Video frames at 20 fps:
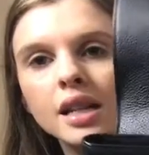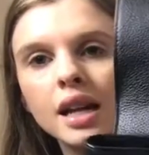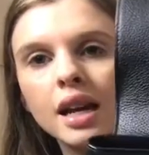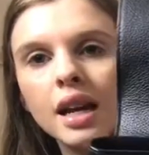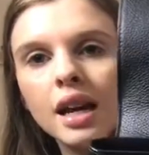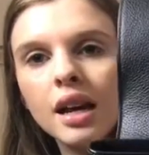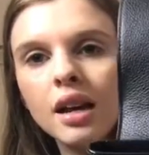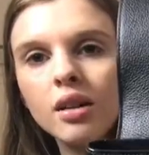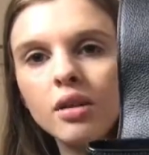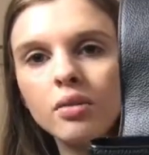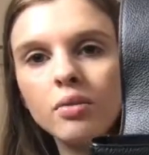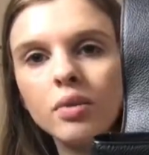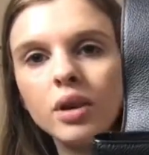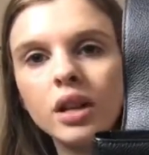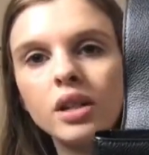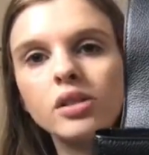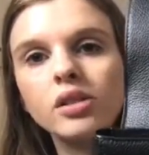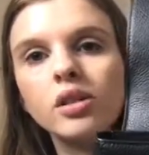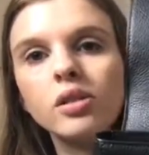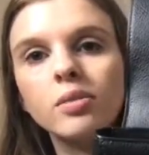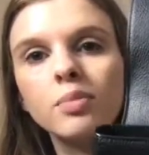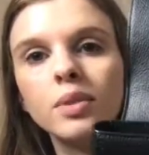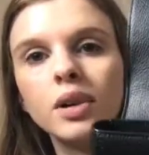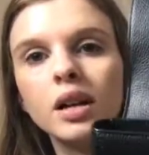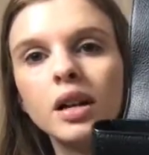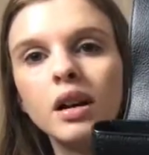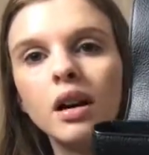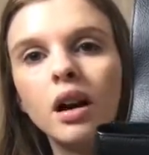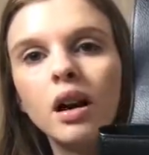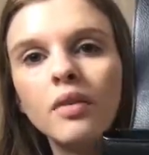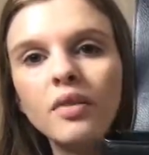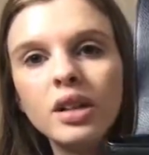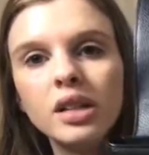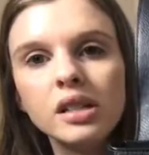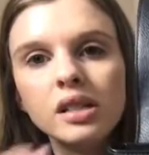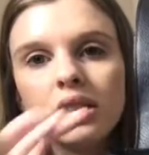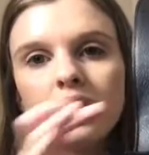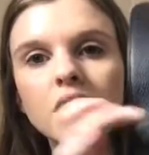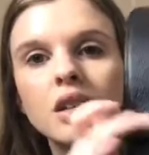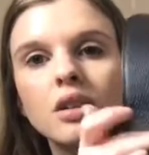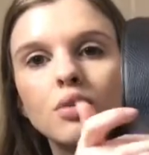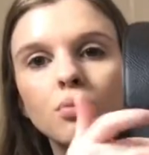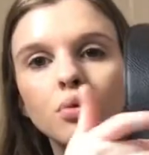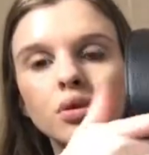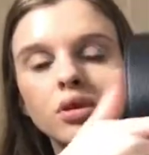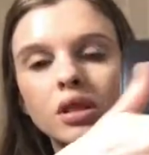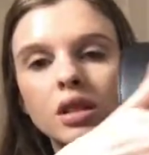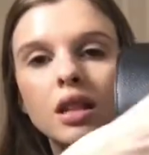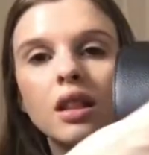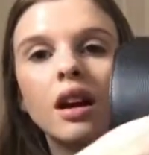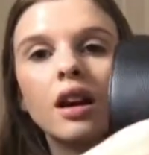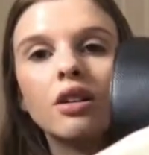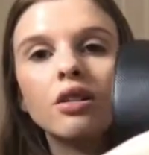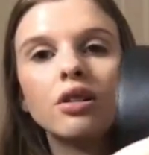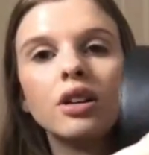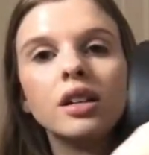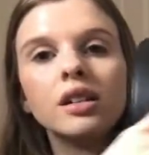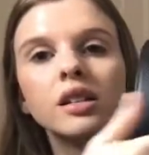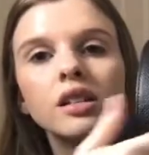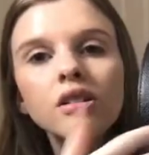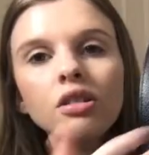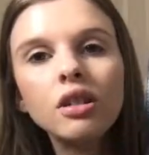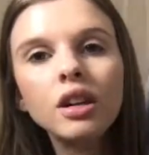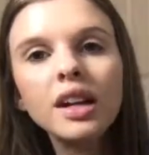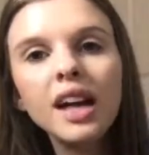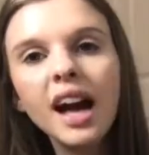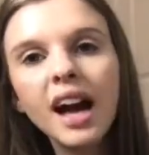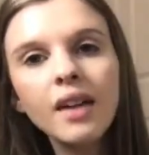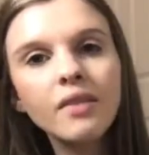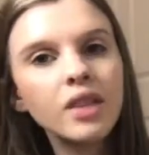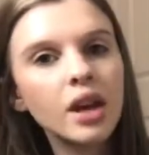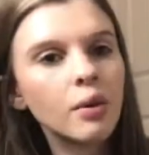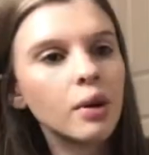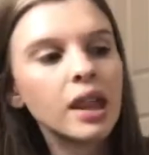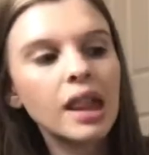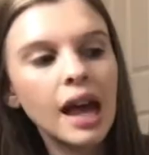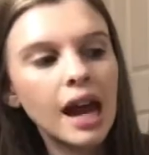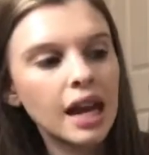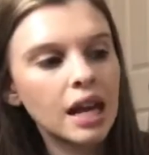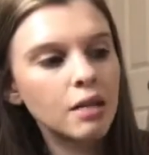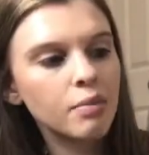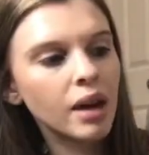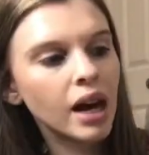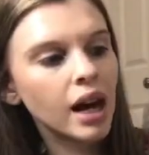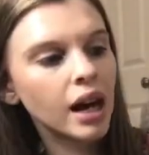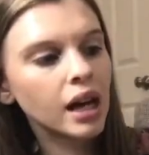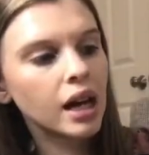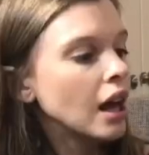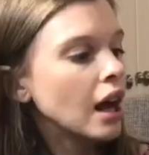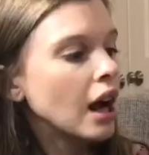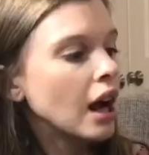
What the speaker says: and when it's open, obviously you will see that crease. You're gonna have that with any bag.